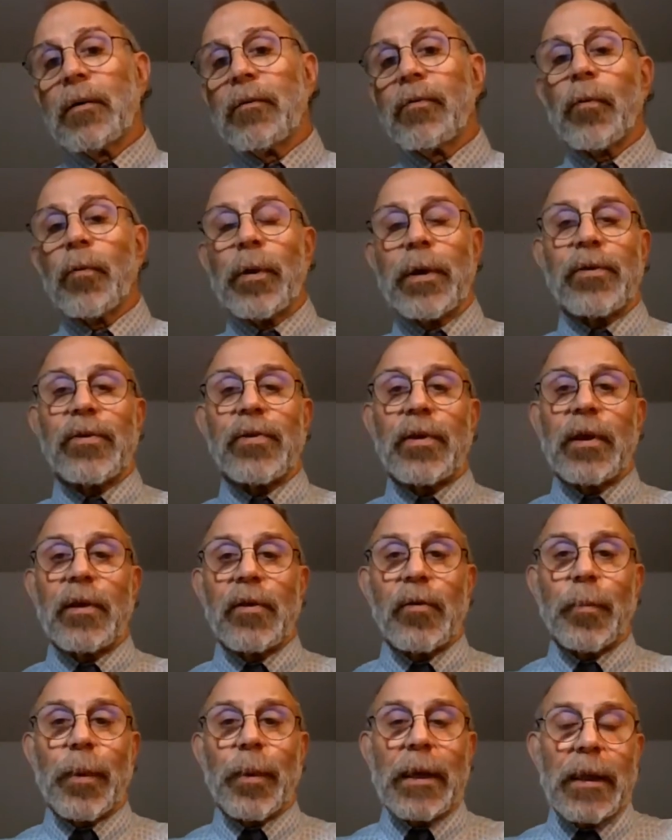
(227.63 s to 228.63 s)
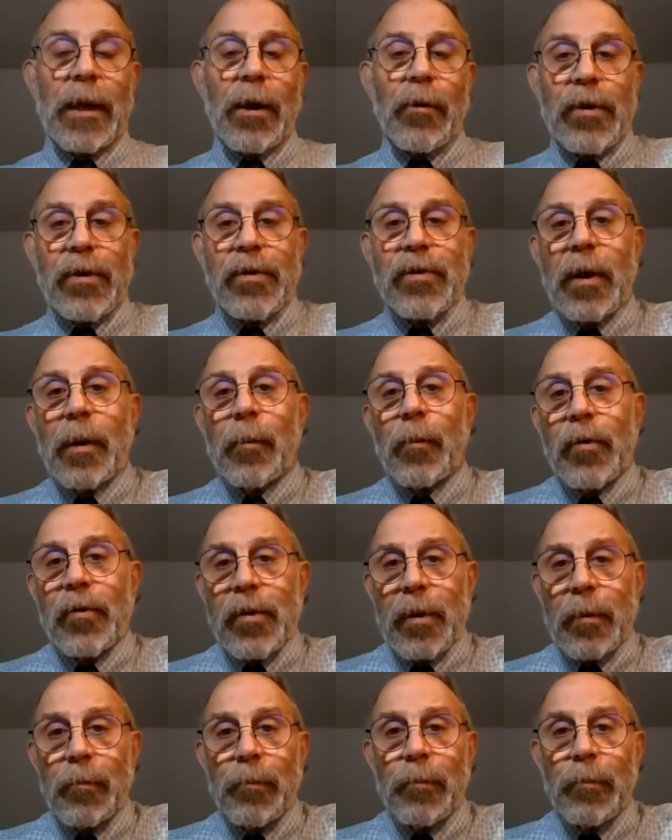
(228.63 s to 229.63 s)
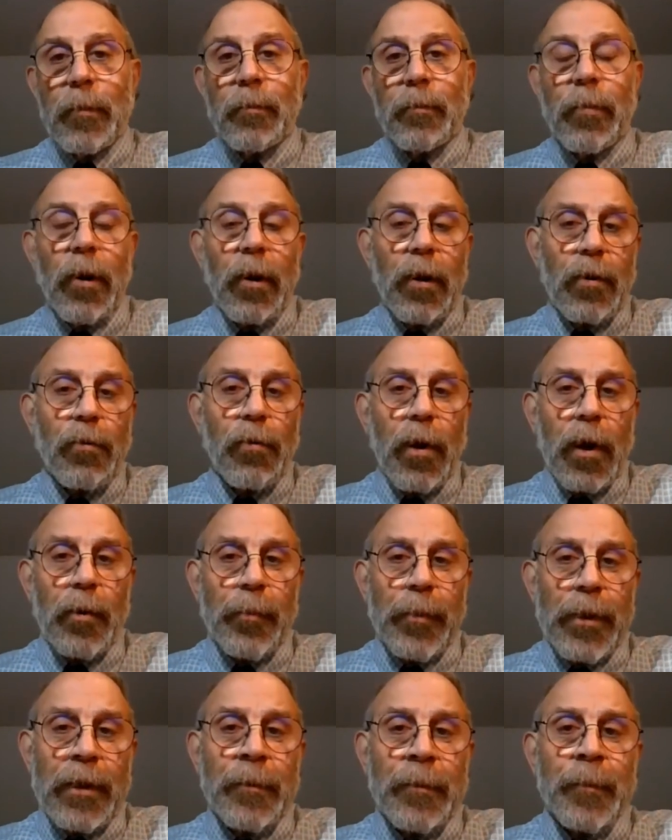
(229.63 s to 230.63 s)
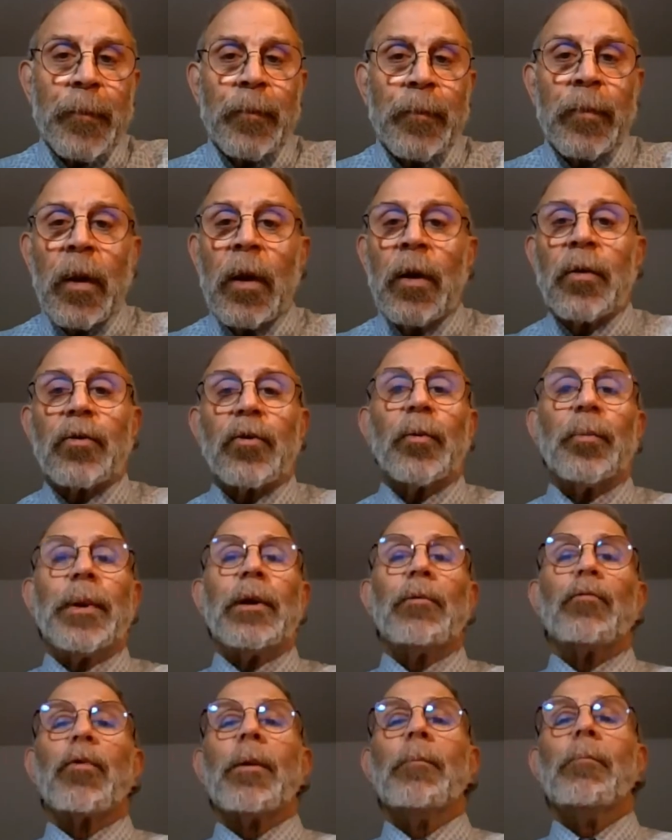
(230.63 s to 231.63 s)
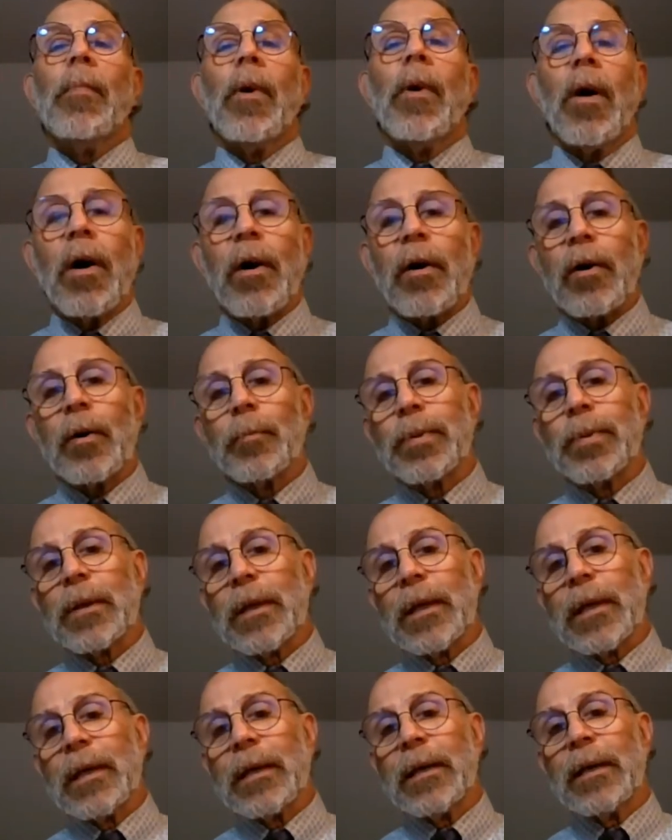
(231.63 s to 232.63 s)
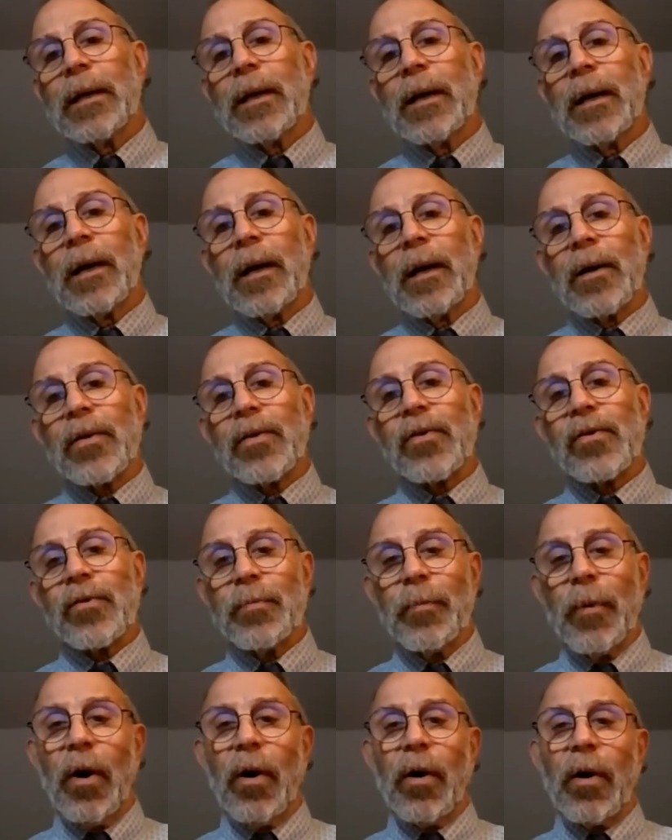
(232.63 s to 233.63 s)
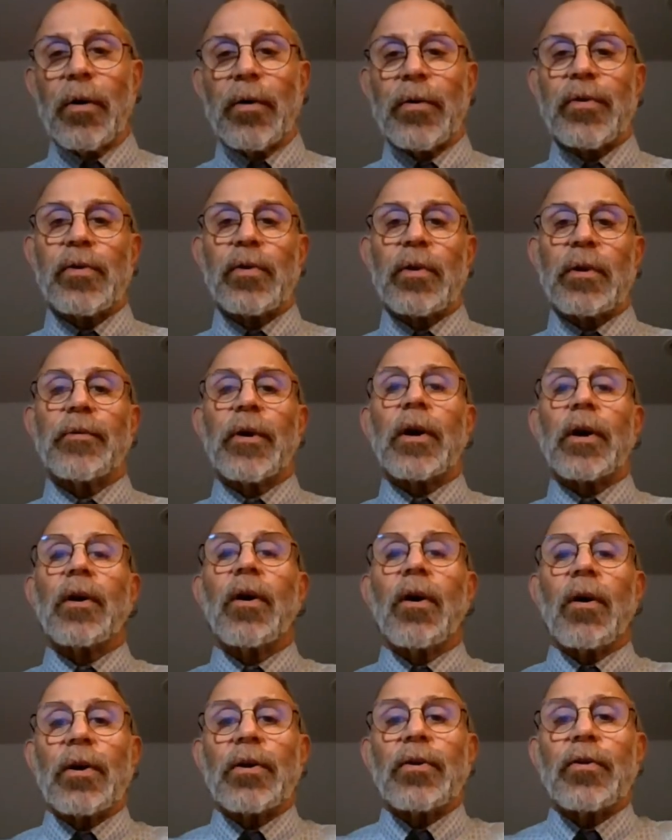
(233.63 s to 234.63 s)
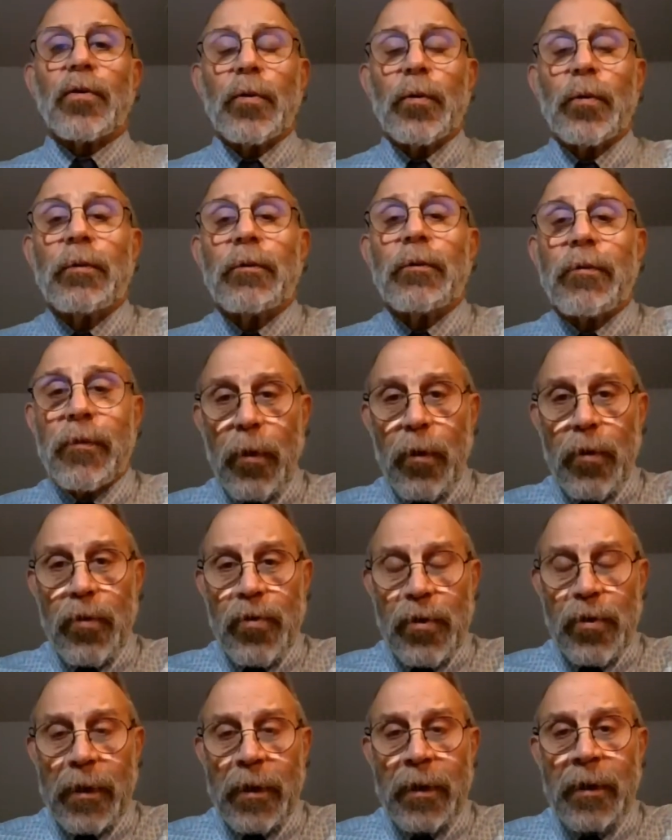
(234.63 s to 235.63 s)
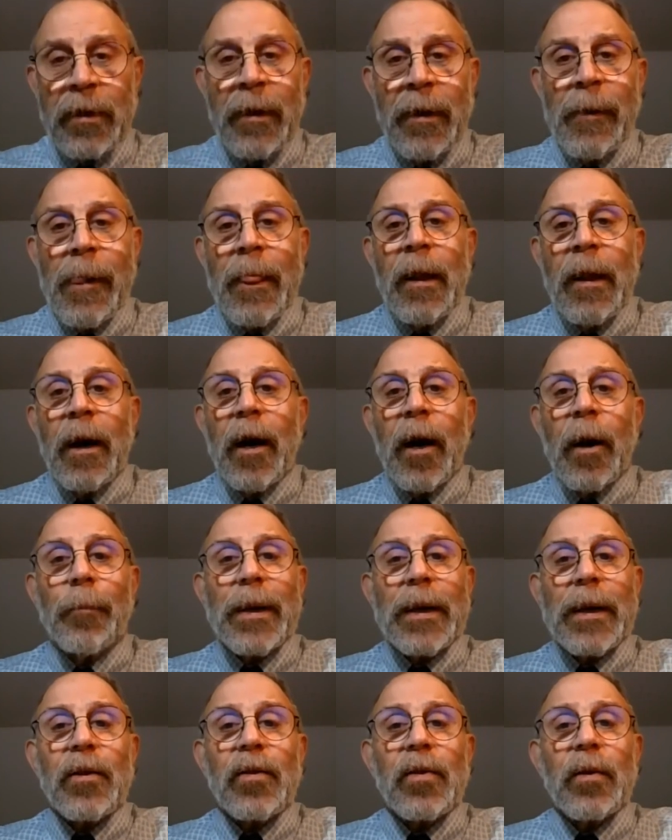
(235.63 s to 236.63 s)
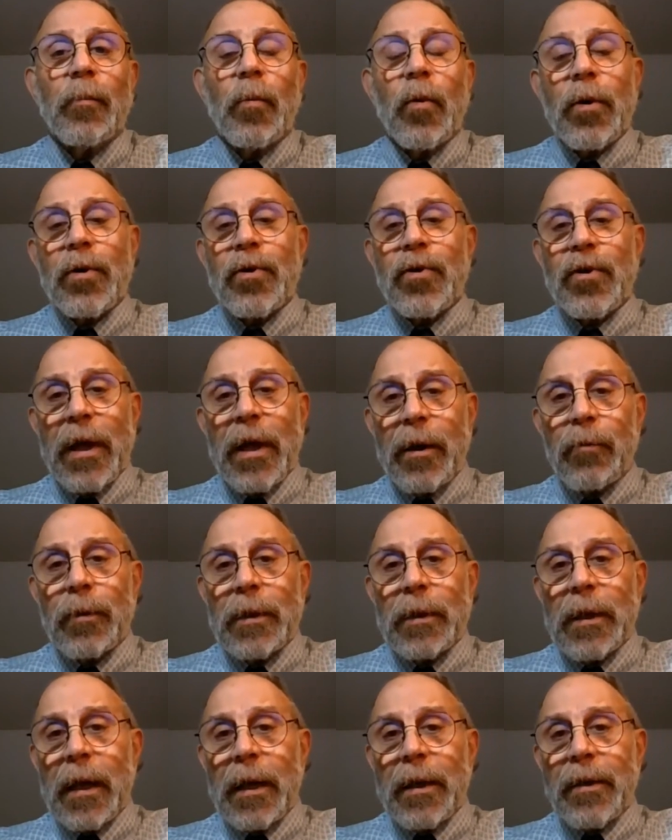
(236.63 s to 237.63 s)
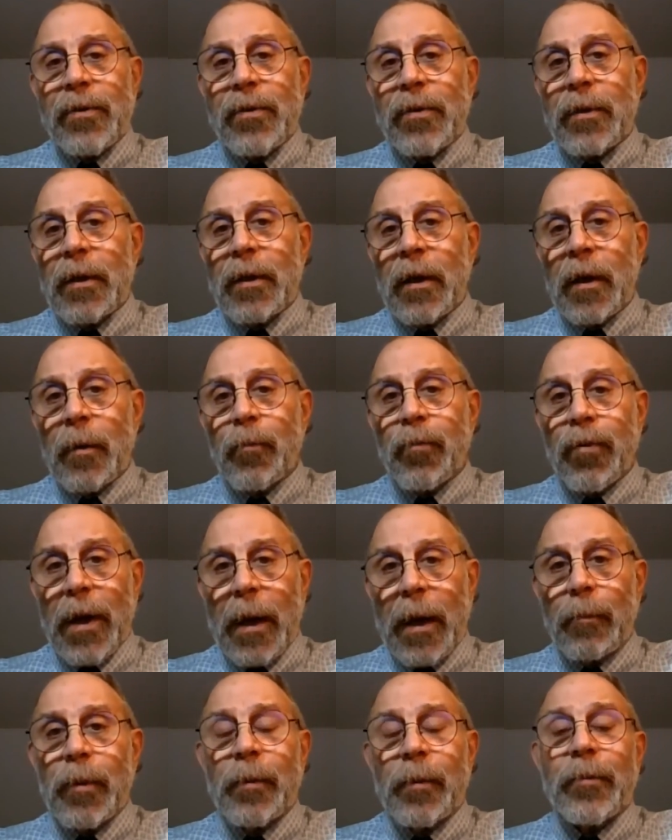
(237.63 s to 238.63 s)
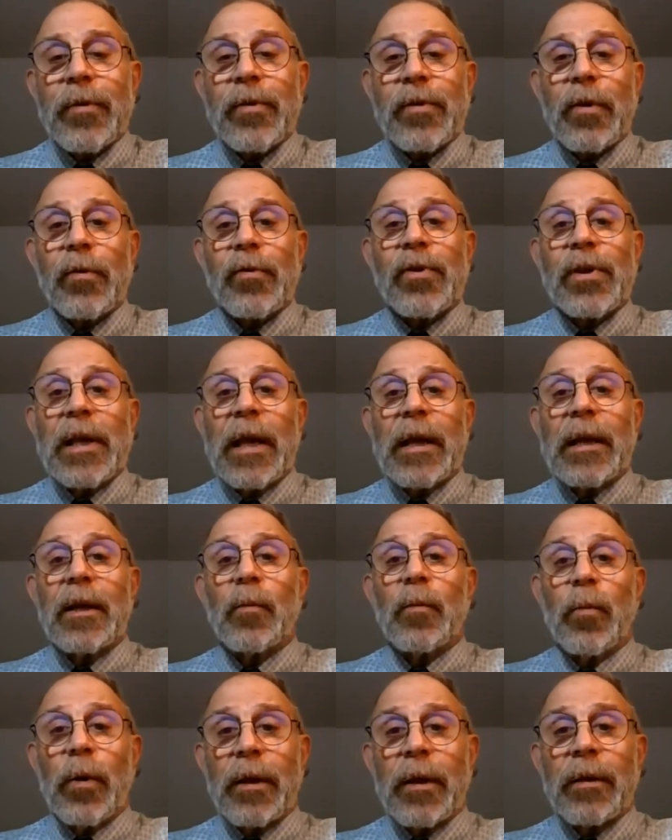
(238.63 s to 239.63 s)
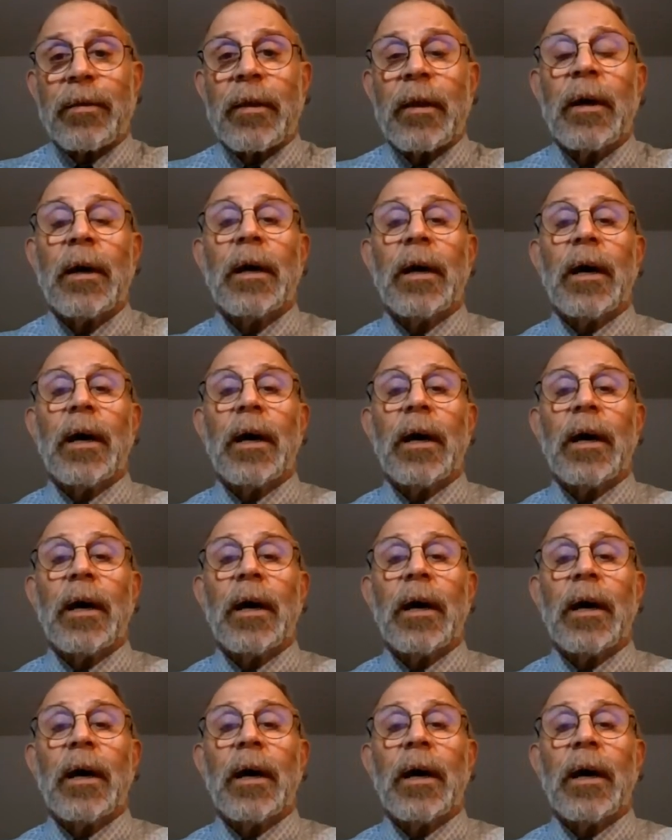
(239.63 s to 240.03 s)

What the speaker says: for instance, by Larry Summers and Paul Krugman, to be remarkably small, sort of a cartoon version, but it's a more generalized problem associated with